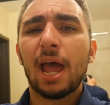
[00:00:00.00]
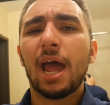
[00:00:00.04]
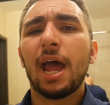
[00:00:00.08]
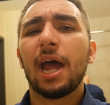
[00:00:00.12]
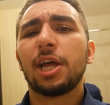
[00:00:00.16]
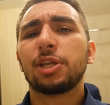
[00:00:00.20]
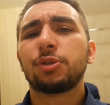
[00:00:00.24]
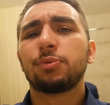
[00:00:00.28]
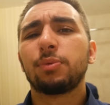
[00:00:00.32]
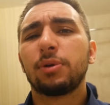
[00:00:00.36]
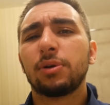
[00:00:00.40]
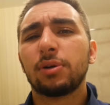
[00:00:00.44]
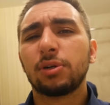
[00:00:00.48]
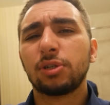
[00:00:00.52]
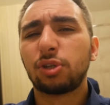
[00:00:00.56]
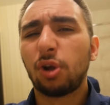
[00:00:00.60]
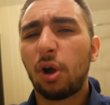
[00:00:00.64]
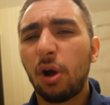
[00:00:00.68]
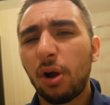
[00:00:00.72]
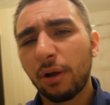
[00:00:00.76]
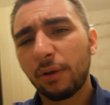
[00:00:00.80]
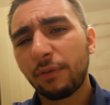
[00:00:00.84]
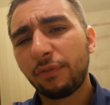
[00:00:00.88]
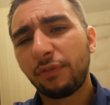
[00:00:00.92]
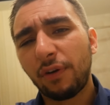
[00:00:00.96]
as we were
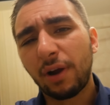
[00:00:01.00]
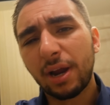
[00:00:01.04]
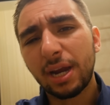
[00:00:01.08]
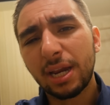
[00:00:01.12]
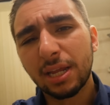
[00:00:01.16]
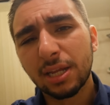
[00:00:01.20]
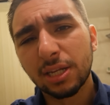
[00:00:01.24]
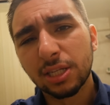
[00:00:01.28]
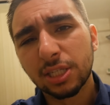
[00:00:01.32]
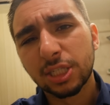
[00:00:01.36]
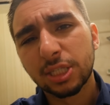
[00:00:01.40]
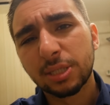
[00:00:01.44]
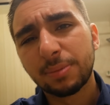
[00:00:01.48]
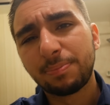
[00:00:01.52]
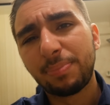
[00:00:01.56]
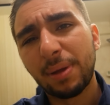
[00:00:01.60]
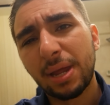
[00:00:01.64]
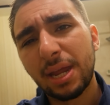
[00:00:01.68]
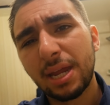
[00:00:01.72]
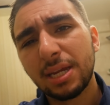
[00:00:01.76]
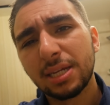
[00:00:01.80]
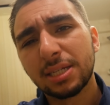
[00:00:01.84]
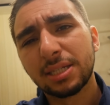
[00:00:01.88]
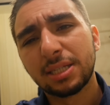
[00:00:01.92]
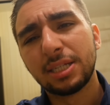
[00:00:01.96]
dogfighting in
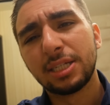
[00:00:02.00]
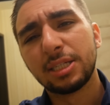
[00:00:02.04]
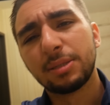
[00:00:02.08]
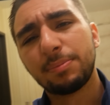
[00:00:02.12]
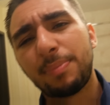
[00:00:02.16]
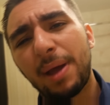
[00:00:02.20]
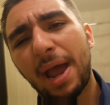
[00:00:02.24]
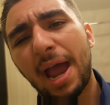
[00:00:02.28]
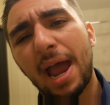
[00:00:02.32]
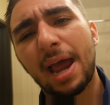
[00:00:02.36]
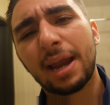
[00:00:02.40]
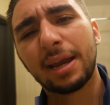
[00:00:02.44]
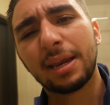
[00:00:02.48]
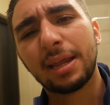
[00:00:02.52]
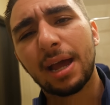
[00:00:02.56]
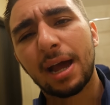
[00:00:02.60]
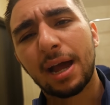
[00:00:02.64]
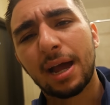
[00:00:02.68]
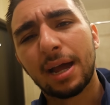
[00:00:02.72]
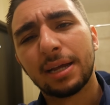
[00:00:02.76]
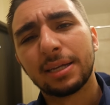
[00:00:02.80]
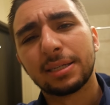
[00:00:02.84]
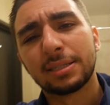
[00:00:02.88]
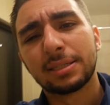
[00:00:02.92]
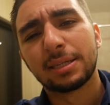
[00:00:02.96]
space these bad
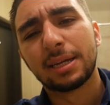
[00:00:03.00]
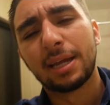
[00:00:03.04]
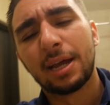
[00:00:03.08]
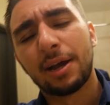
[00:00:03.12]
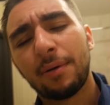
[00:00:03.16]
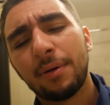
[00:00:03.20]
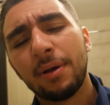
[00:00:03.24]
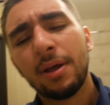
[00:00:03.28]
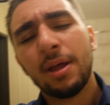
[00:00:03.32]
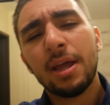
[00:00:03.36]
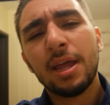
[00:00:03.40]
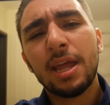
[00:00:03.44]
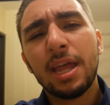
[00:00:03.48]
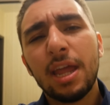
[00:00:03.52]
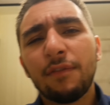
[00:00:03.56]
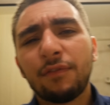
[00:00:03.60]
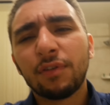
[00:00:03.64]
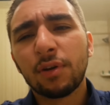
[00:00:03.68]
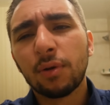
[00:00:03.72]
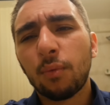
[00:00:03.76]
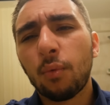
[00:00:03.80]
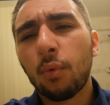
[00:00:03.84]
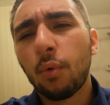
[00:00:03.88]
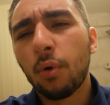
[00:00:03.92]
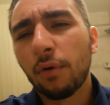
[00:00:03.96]
guys. Now,
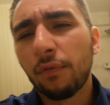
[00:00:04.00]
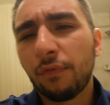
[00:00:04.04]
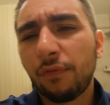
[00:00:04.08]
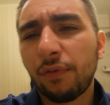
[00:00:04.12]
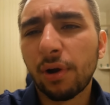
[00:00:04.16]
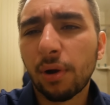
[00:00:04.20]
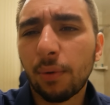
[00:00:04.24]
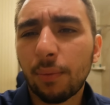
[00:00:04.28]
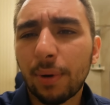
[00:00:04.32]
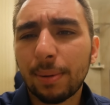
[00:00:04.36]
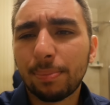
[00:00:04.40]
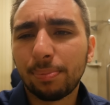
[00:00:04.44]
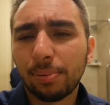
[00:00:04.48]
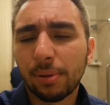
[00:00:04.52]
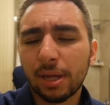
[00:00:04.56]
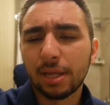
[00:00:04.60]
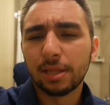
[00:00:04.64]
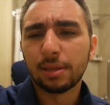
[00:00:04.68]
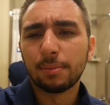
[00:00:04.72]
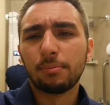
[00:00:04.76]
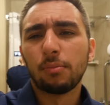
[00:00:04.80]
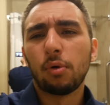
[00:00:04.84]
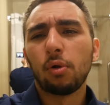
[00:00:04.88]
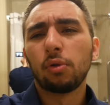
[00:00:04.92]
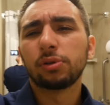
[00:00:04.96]
Infinite Warfare, we
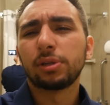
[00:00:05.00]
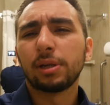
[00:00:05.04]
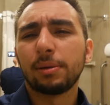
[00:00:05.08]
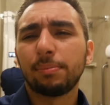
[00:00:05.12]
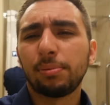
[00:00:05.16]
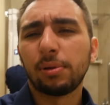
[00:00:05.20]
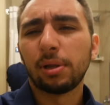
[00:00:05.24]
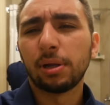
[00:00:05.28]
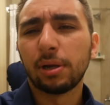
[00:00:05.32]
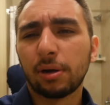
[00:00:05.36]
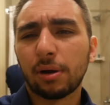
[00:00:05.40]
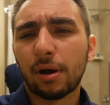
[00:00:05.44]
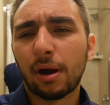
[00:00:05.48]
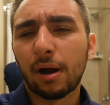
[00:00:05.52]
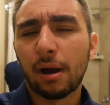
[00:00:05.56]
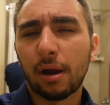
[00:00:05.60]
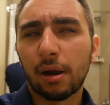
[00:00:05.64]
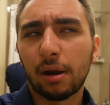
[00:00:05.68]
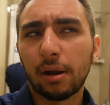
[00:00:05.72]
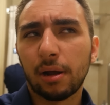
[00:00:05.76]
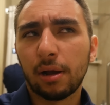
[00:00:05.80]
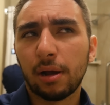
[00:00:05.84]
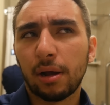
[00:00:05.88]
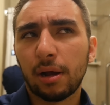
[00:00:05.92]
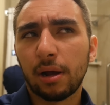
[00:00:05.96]
played the
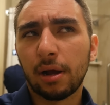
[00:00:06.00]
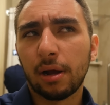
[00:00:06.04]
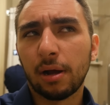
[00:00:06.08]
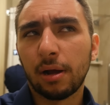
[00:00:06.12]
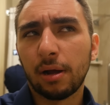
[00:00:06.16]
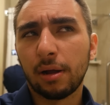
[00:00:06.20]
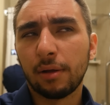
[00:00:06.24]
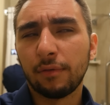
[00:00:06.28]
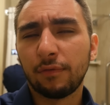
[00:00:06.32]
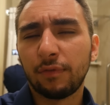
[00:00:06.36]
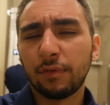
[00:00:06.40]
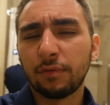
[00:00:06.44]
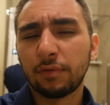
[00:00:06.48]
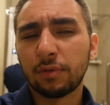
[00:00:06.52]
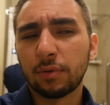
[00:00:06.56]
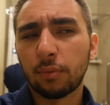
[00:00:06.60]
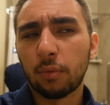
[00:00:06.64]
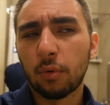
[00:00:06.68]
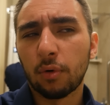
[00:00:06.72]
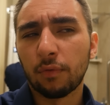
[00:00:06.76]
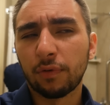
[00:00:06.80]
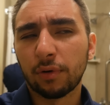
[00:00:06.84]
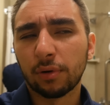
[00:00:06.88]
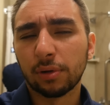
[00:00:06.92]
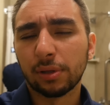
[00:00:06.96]
multiplayer of Infinite
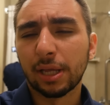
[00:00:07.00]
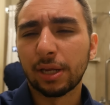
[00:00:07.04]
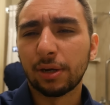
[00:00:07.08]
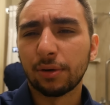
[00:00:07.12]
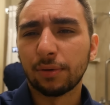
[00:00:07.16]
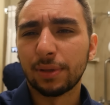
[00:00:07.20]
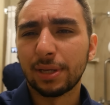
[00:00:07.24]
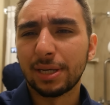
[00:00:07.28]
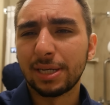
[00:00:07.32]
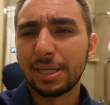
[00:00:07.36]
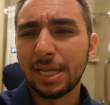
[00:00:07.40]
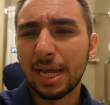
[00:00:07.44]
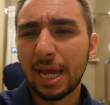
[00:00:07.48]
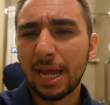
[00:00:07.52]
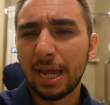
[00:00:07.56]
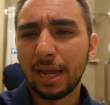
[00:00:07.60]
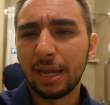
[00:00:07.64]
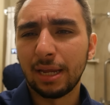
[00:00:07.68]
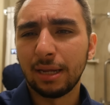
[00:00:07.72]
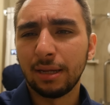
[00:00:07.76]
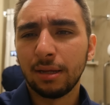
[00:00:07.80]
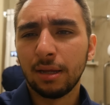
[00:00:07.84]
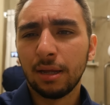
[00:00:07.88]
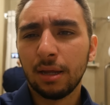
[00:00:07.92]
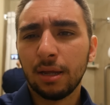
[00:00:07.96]
Warfare later in the
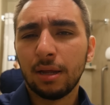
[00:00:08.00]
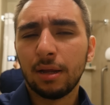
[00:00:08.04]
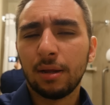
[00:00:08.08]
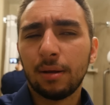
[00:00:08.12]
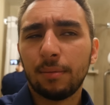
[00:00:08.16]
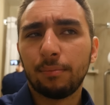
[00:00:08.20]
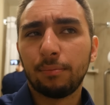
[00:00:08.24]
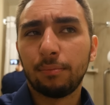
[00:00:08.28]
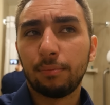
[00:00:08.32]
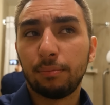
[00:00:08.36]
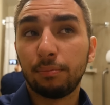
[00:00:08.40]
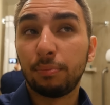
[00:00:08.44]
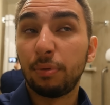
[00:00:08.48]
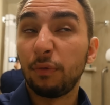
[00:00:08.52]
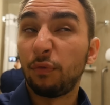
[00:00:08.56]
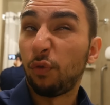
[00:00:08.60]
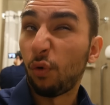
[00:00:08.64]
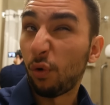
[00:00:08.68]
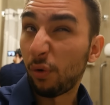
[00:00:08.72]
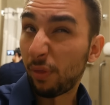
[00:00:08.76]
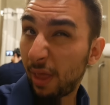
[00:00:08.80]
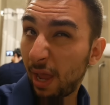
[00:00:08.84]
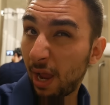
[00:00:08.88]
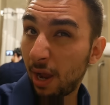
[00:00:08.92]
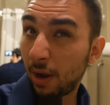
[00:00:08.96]
day.
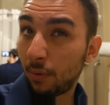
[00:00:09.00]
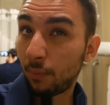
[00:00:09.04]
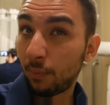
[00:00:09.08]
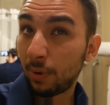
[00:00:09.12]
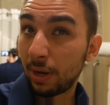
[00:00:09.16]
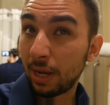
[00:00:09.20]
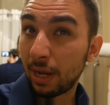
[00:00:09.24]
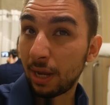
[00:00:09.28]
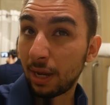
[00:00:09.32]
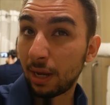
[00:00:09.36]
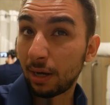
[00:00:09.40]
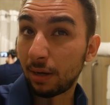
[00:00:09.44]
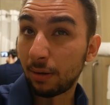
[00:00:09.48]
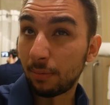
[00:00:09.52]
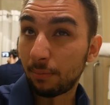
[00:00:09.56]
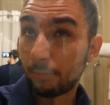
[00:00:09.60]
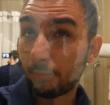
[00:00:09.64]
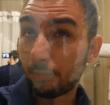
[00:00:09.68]
Before that, we hit